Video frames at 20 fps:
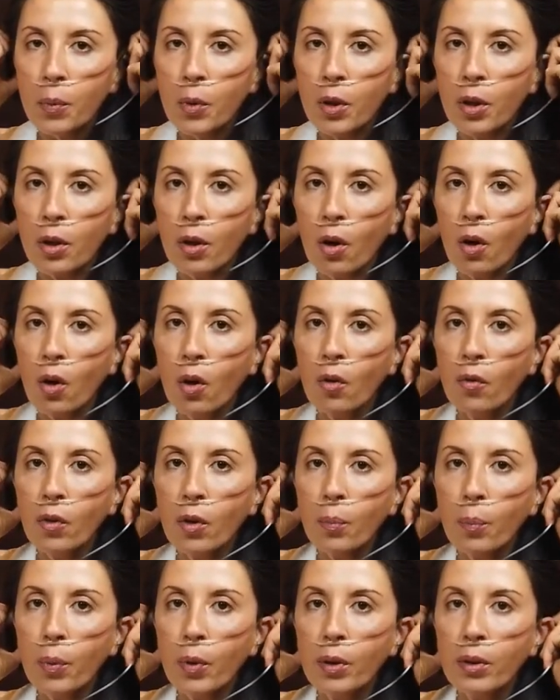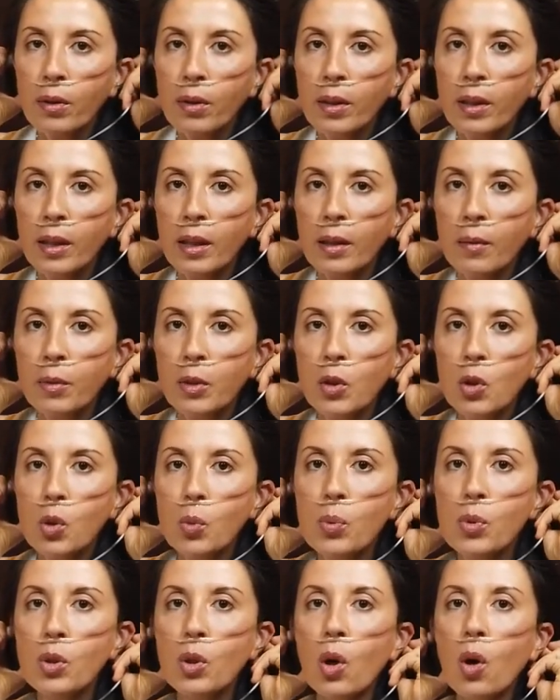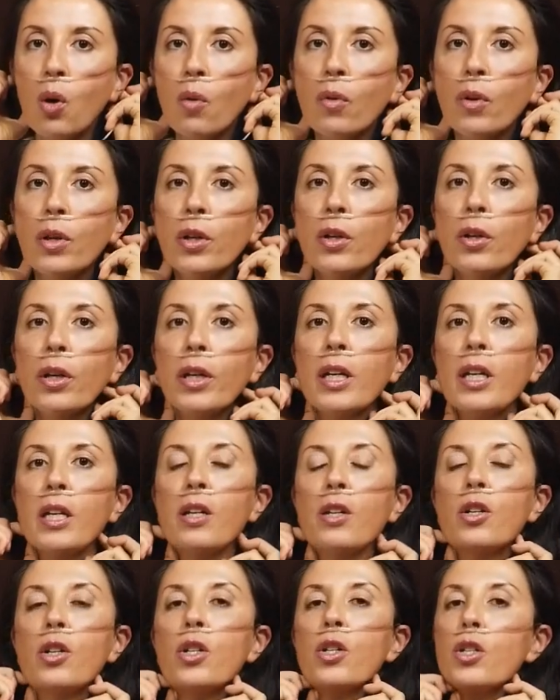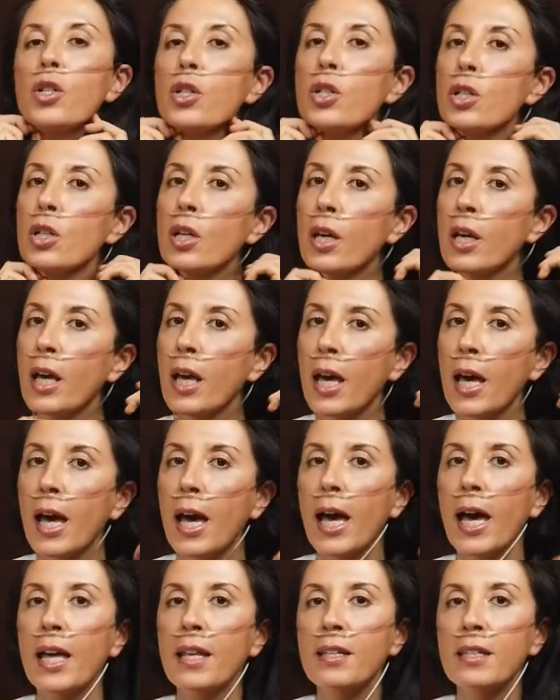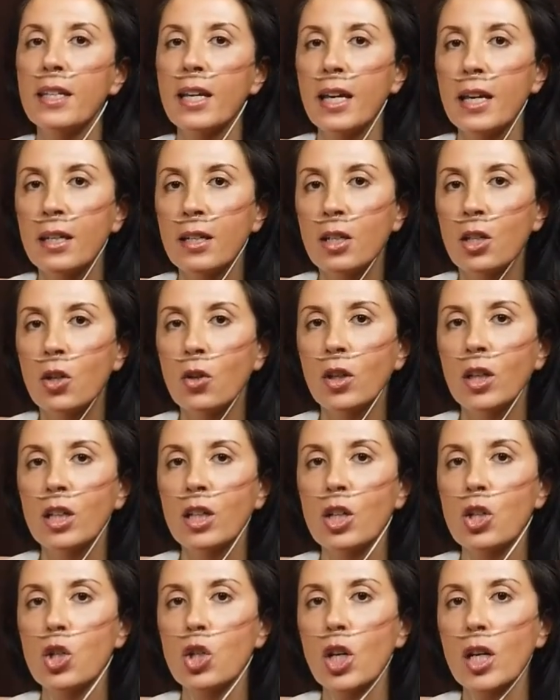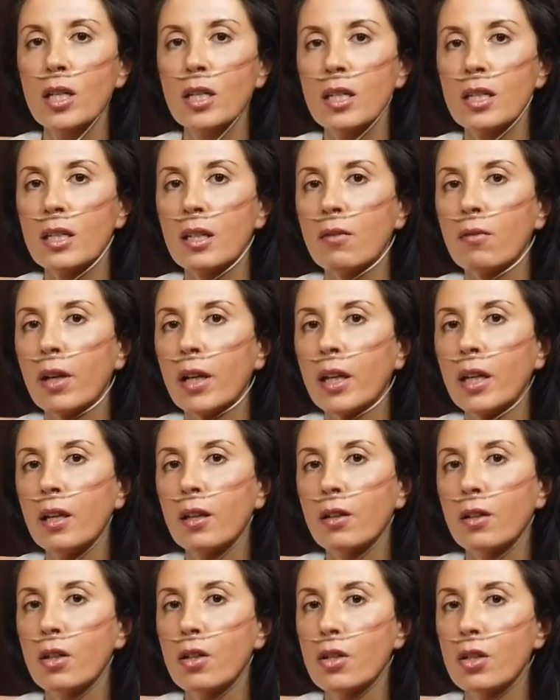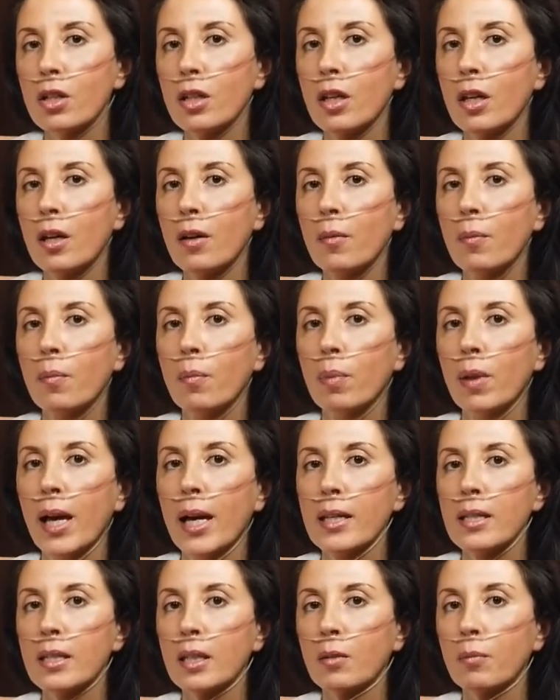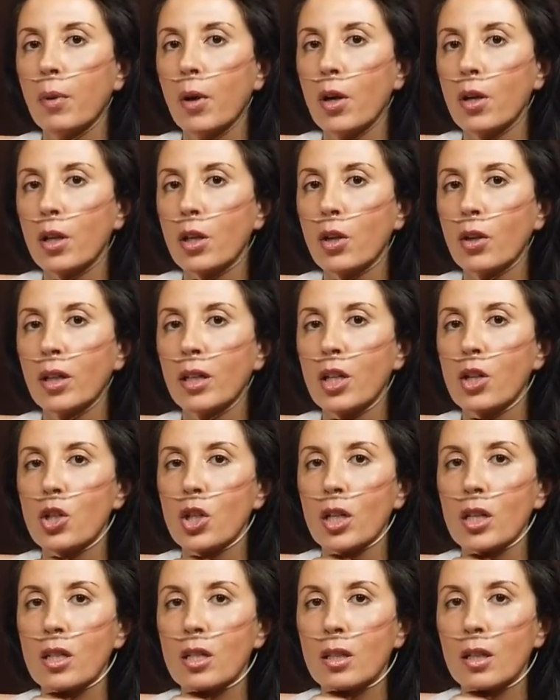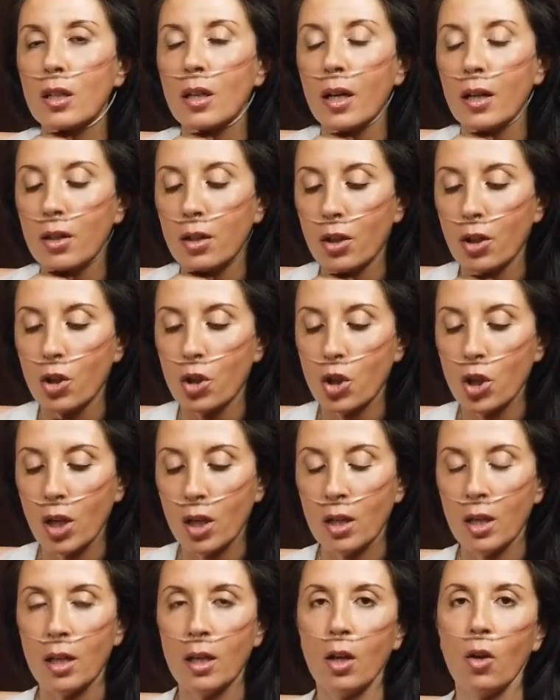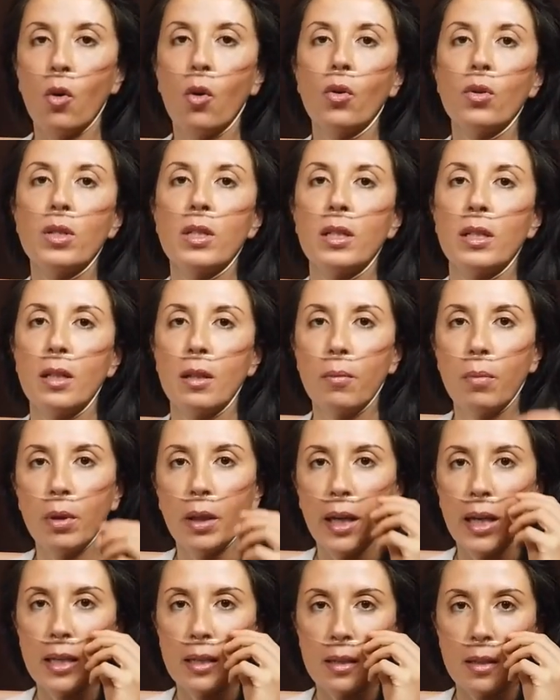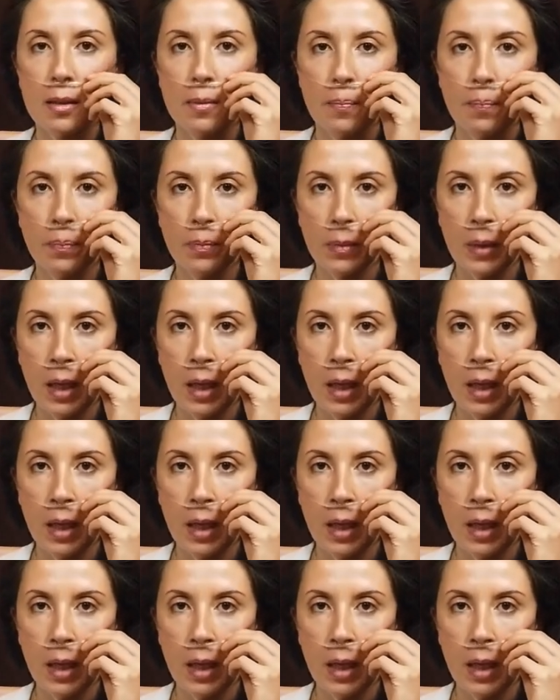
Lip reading: put the tubes over your ears, and then you can adjust it right here. There's a plastic part that you can adjust it under your chin, and it holds it into place.